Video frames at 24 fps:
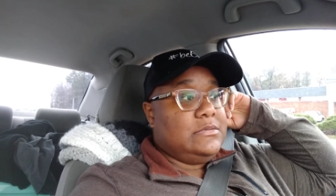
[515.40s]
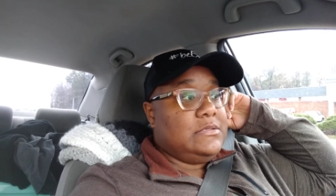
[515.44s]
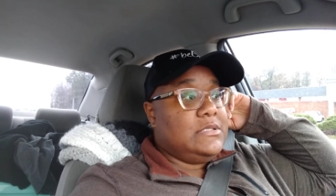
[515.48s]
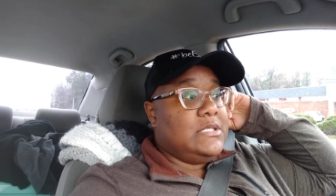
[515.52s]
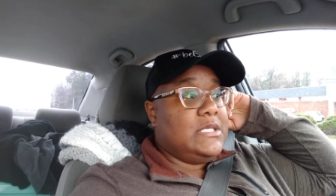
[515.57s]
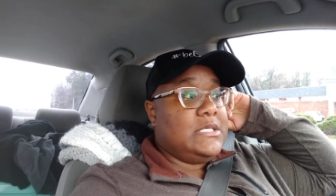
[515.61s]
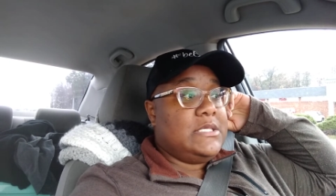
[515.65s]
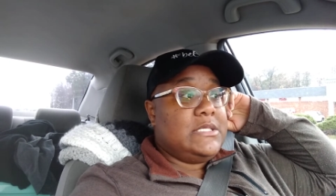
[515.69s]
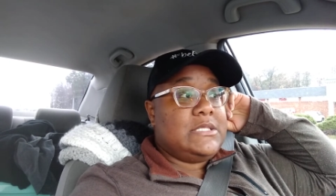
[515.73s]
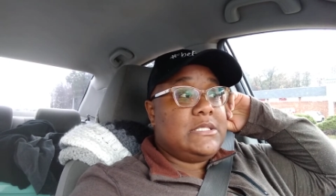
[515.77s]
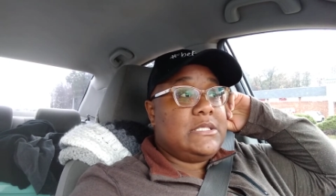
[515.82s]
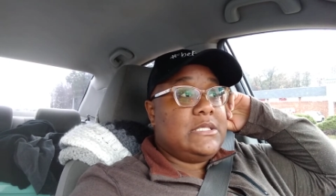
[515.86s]

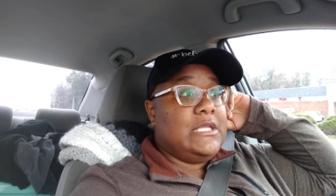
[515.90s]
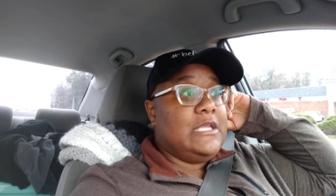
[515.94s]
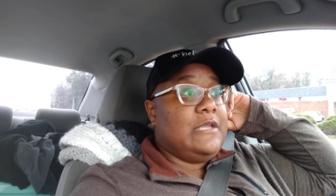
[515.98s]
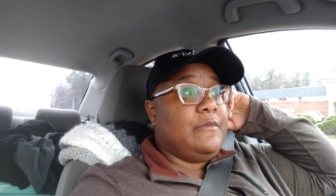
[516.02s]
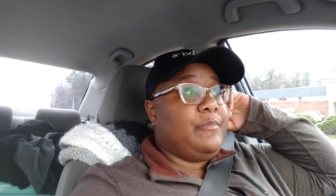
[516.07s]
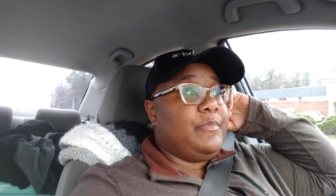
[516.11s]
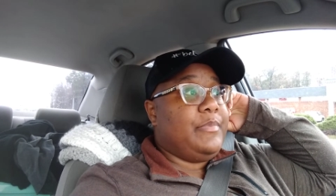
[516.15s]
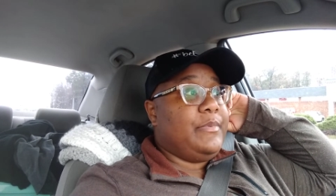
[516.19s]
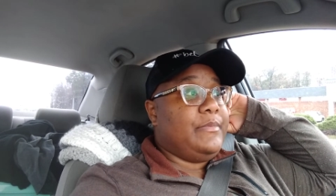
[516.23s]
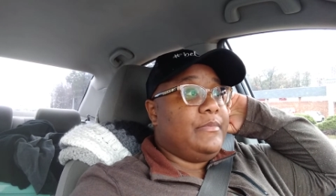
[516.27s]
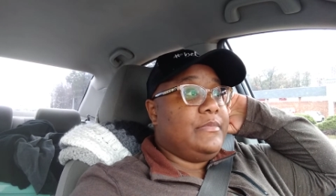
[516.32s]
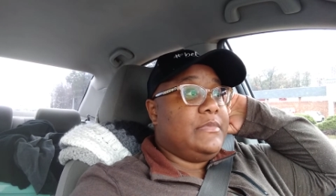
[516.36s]
This
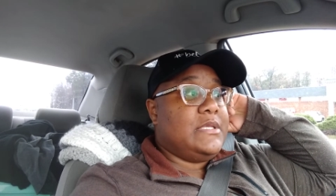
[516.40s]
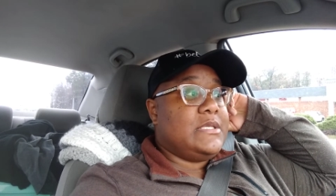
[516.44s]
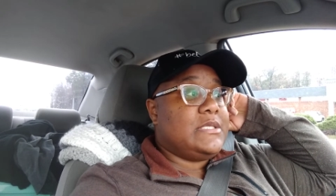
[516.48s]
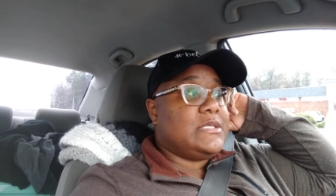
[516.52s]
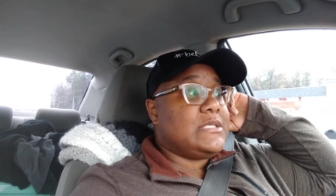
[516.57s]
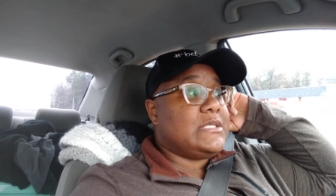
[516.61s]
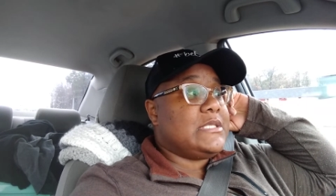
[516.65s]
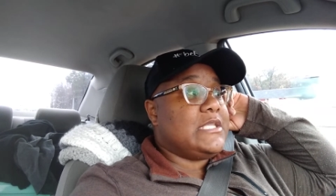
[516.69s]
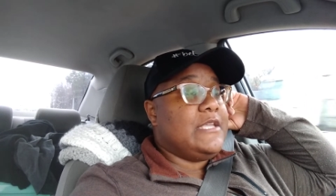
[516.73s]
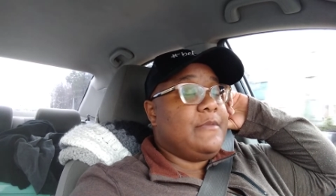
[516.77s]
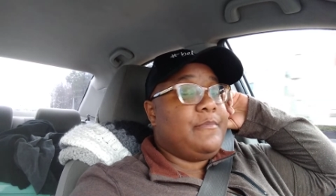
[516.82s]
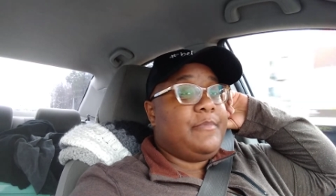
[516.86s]

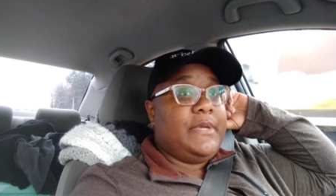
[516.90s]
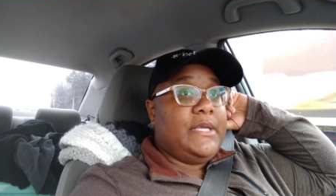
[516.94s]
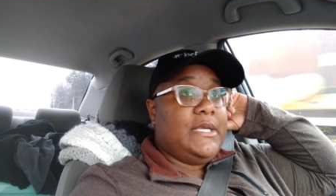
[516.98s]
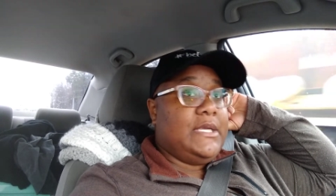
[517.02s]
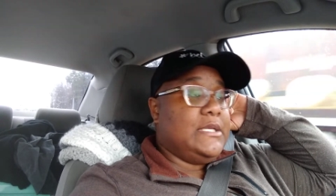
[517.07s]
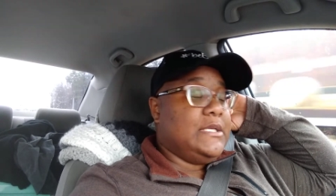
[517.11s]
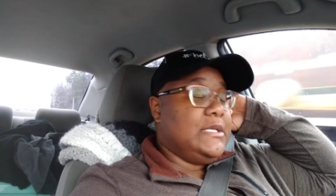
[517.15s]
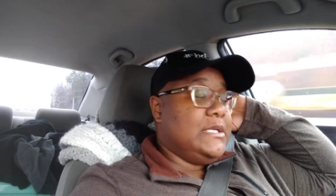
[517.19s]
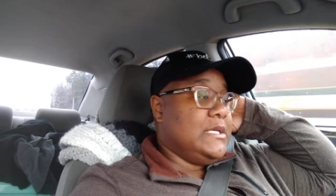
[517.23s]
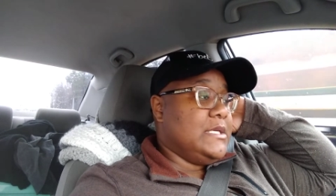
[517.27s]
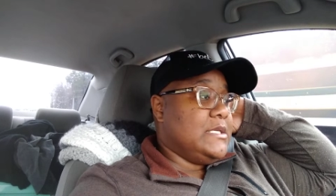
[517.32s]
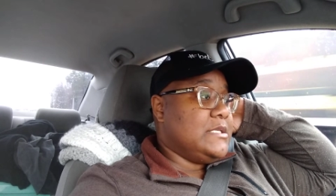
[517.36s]
sleep
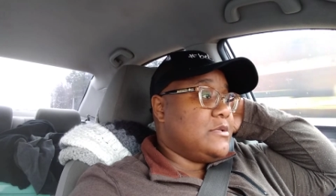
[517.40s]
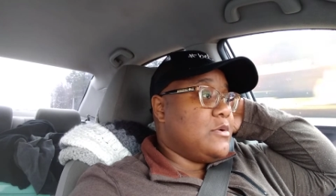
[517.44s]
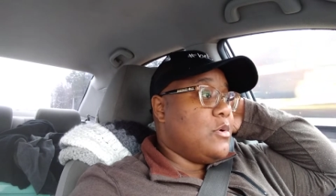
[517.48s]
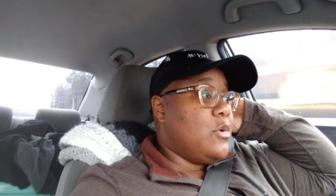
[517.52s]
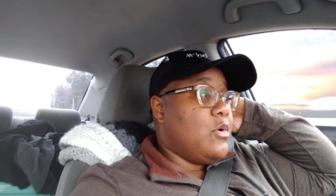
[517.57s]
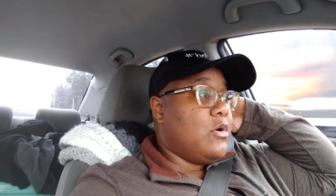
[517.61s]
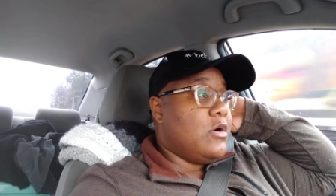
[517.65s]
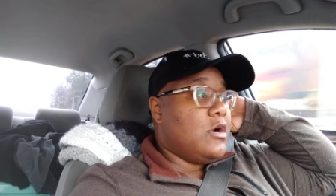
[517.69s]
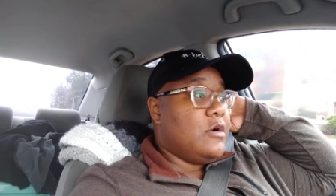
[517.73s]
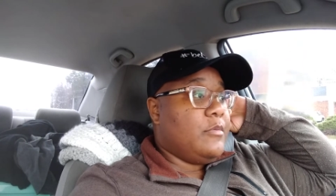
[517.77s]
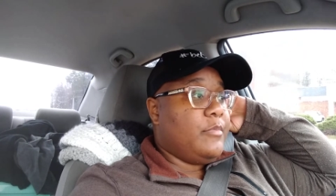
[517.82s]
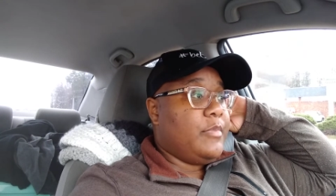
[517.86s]
in is
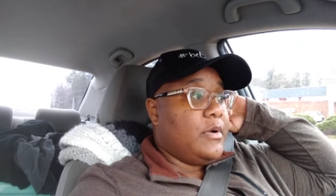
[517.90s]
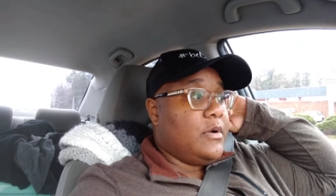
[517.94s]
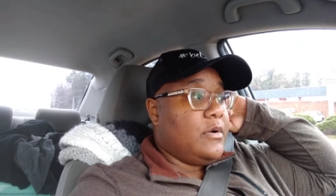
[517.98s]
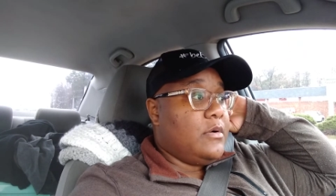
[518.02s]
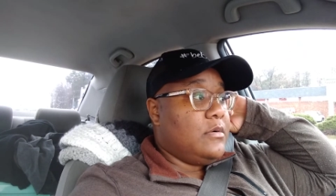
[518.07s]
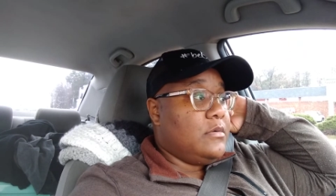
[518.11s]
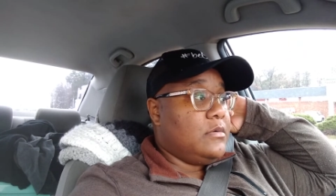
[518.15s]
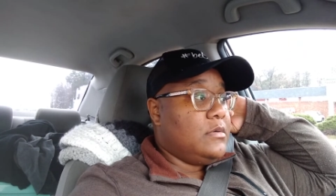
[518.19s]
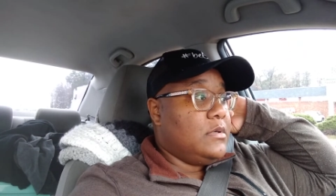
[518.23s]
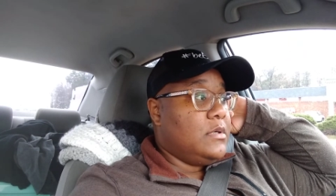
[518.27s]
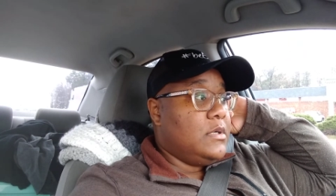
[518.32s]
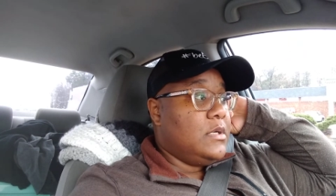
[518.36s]

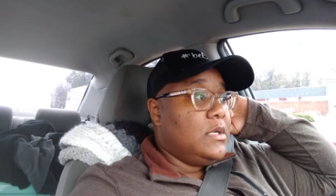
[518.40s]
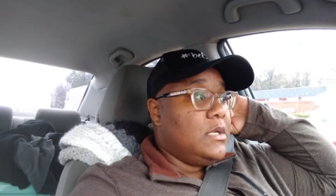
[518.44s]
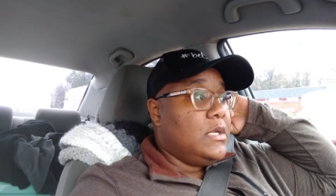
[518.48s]
horrible.